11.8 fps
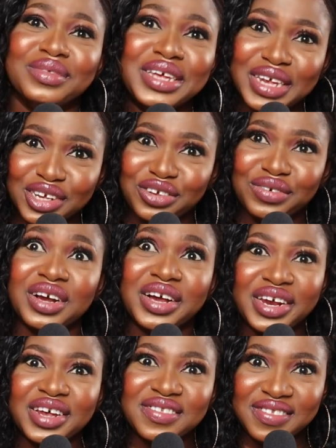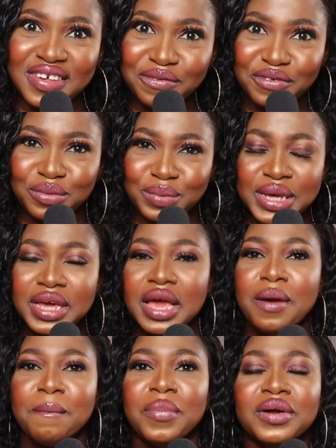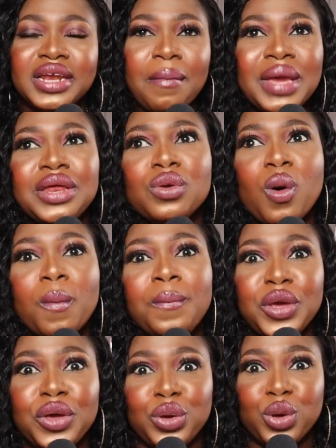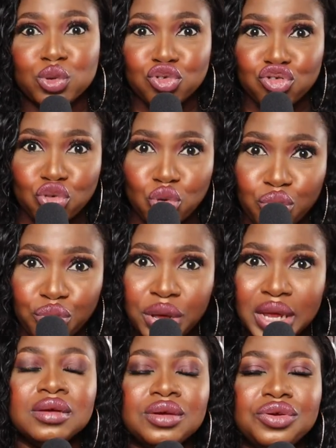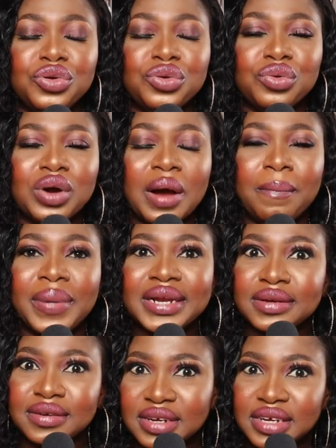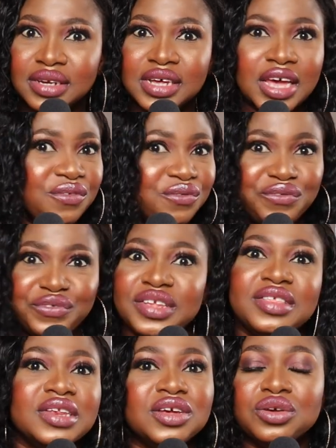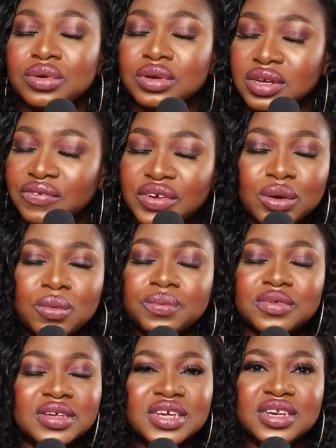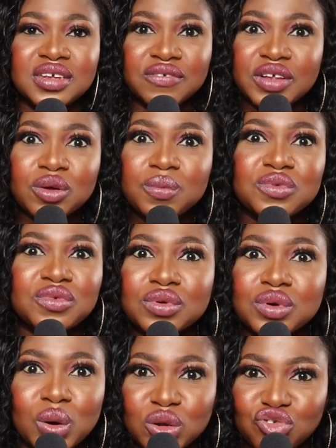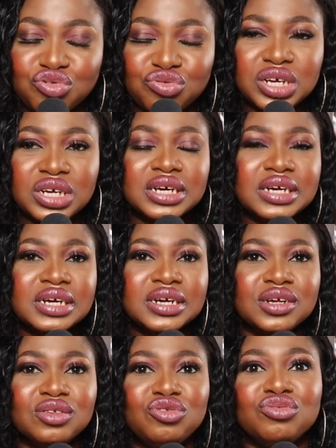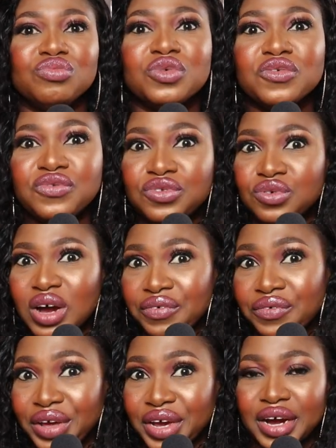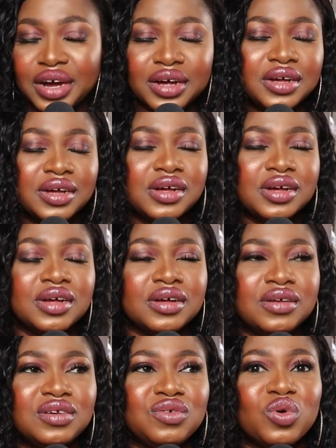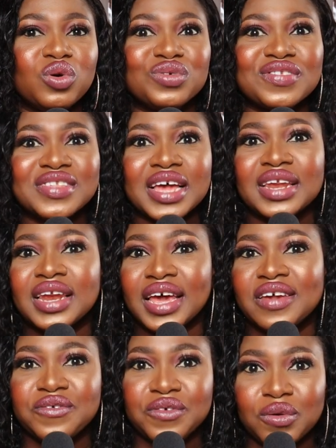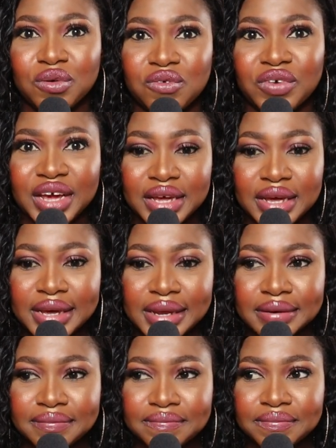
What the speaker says: in Nigeria. Ghana saved me. But that may not be your story. You abandoning everything in a developed country to move to Africa to want to start life all over again.